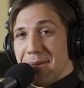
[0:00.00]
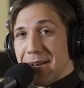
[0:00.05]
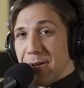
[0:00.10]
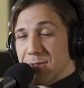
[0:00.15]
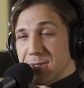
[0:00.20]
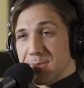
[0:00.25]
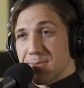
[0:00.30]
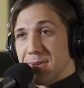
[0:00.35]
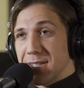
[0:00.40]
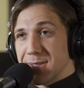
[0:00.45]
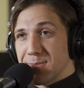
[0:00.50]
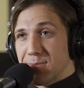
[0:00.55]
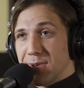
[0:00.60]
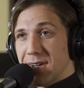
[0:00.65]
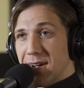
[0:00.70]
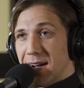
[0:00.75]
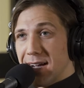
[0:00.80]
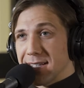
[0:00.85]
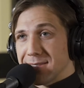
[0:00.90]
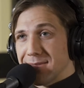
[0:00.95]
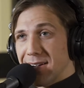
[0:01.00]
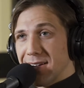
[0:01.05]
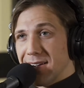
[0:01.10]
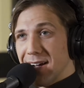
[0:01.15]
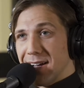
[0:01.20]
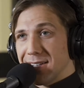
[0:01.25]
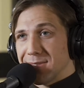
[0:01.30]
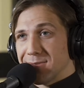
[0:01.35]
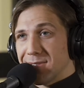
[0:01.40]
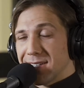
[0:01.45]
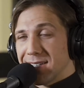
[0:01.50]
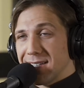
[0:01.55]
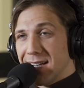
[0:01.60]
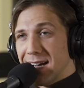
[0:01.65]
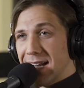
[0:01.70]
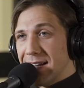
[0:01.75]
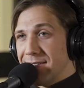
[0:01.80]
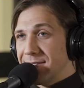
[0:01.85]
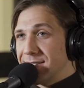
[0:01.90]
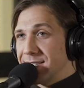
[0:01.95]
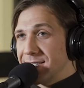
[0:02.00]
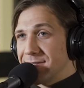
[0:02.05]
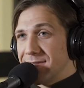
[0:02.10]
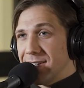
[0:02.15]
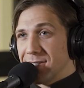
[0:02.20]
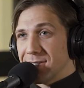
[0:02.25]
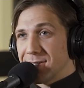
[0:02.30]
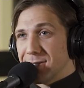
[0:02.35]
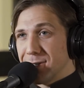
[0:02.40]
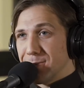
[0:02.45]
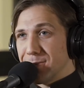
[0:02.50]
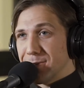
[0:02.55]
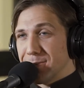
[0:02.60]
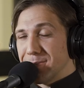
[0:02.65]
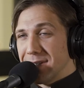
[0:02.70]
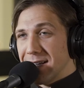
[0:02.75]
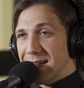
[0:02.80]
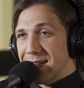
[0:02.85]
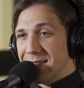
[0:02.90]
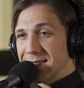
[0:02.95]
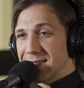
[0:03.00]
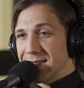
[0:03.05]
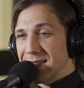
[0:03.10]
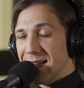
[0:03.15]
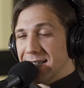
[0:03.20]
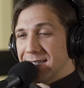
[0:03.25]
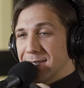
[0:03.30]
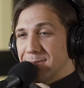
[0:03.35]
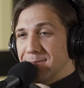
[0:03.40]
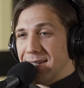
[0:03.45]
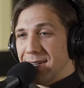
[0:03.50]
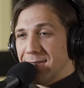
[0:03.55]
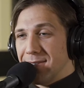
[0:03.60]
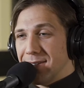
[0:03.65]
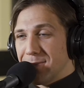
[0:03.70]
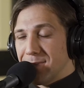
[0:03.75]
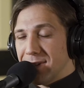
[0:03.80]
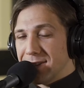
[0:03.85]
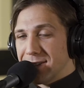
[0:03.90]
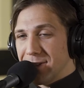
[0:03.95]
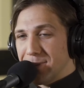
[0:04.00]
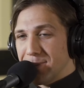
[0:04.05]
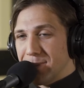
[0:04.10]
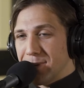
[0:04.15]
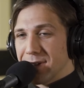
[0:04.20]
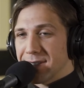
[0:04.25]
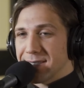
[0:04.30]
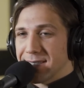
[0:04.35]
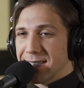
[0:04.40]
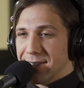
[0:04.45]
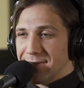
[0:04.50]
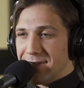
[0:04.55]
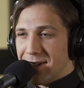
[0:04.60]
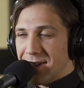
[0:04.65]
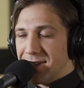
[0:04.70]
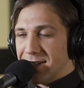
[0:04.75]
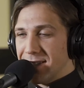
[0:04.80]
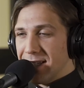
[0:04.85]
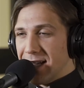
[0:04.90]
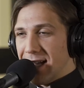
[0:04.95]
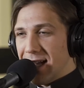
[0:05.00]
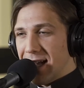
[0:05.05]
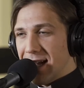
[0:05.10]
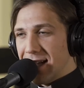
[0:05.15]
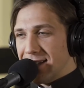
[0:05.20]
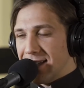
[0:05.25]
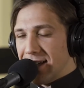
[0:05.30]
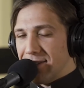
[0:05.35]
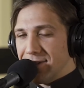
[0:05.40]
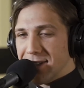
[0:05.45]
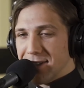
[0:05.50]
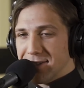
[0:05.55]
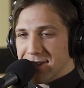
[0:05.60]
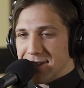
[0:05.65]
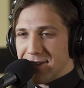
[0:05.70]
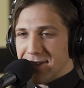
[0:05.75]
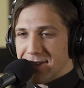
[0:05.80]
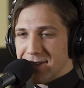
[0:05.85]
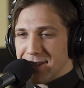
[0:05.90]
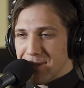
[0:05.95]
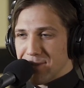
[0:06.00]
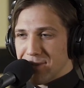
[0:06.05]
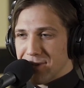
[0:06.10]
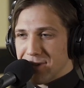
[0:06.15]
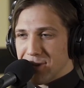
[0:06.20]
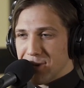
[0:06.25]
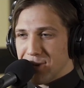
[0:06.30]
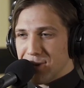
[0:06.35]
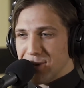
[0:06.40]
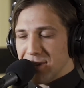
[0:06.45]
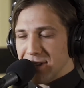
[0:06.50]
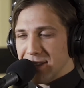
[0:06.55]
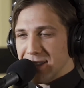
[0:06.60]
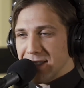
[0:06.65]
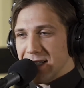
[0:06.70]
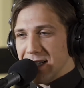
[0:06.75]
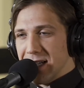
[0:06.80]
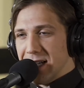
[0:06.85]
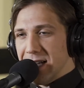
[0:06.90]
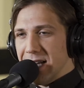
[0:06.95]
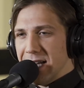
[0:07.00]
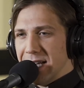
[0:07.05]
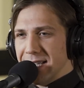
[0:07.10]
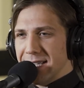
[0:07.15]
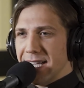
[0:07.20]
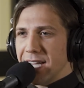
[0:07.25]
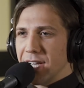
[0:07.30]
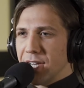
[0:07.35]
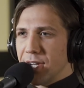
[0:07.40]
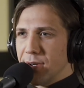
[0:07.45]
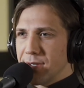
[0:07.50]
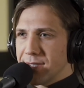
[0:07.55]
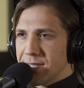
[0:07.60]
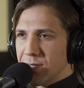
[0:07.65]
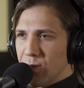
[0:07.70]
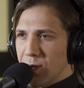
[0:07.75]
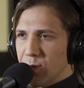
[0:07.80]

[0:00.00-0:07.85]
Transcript: I mean, it was it's pretty awesome how God's worked it out. I just felt super blessed. Yeah, to be with Monsignor Borski and Father Dad and have Joseph here this summer was cool. And Deacon Houston,